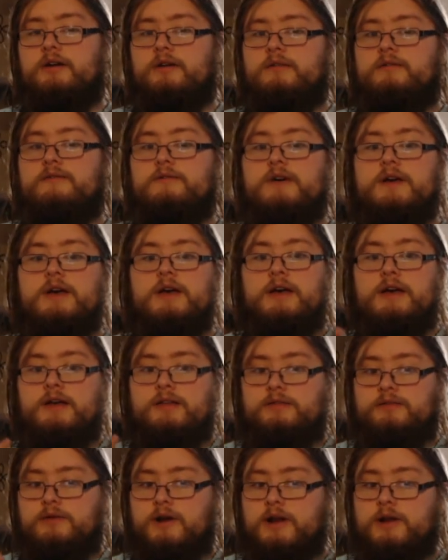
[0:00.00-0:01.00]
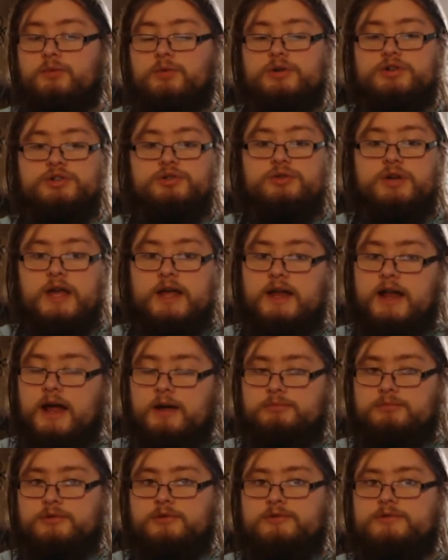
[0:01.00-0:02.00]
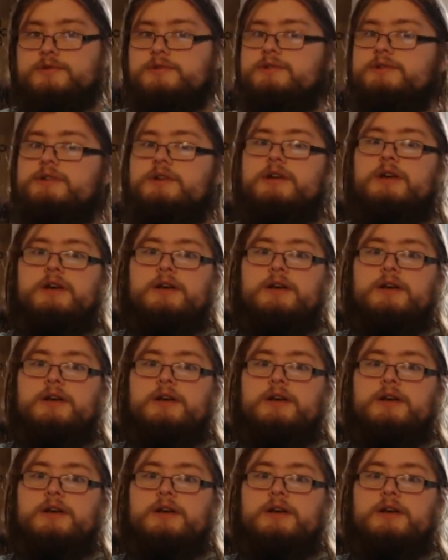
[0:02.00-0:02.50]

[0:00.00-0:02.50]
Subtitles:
of the rate at which you get emeralds,